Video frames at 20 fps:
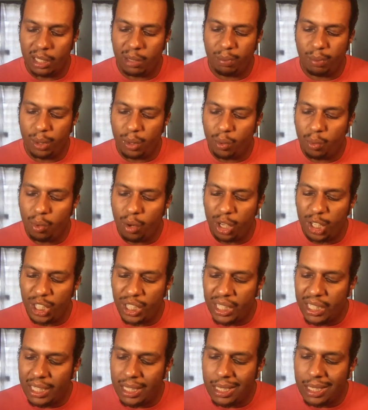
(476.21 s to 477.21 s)
but
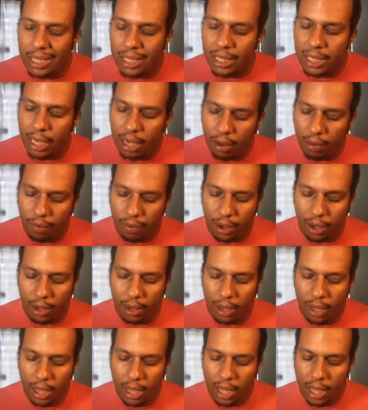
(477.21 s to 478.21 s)
rushing silver
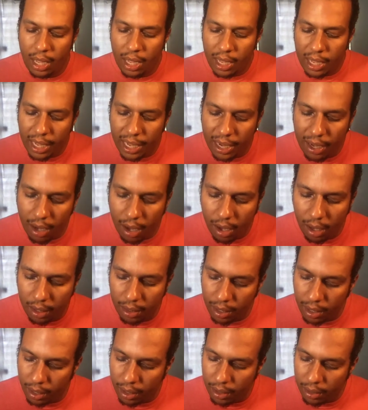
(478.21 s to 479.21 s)
in
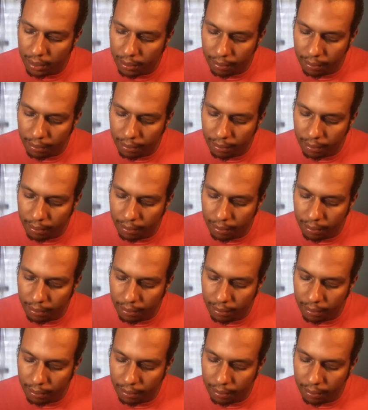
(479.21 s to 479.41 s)
other